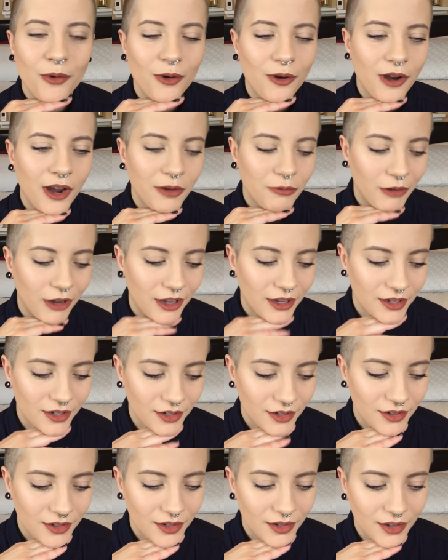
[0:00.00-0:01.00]
more I read,
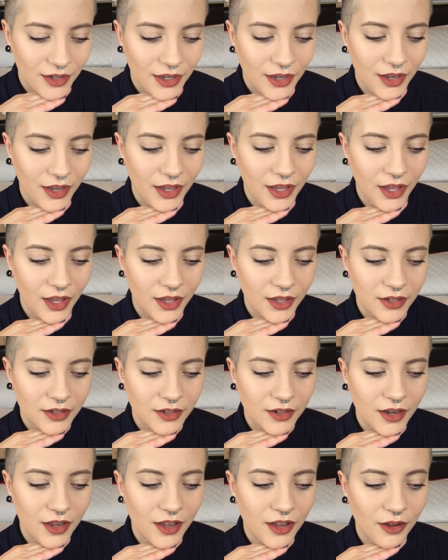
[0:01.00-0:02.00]

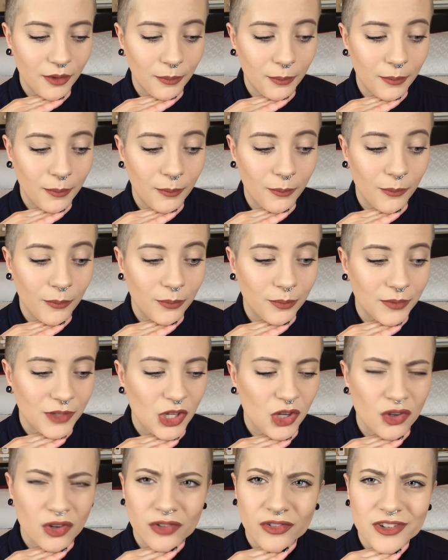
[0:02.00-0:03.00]
and the
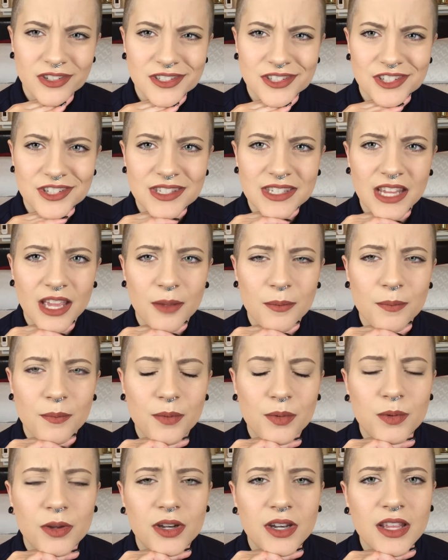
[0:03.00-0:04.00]
universe just
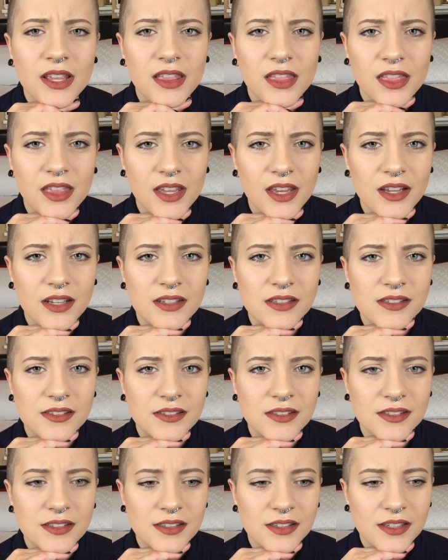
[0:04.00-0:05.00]
kept putting
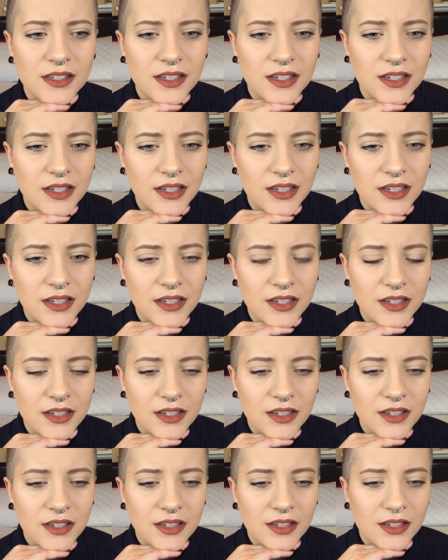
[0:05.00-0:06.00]
things
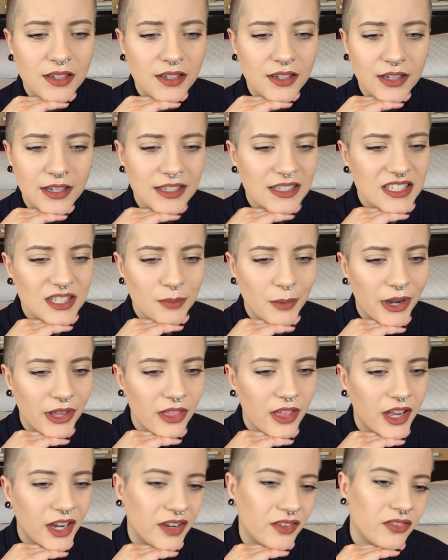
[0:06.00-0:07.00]
into my
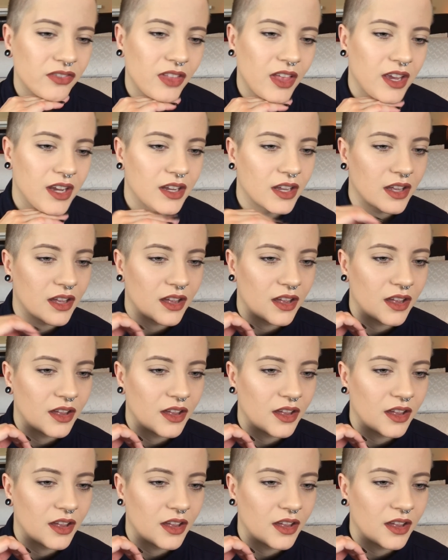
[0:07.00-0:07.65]
life. Like,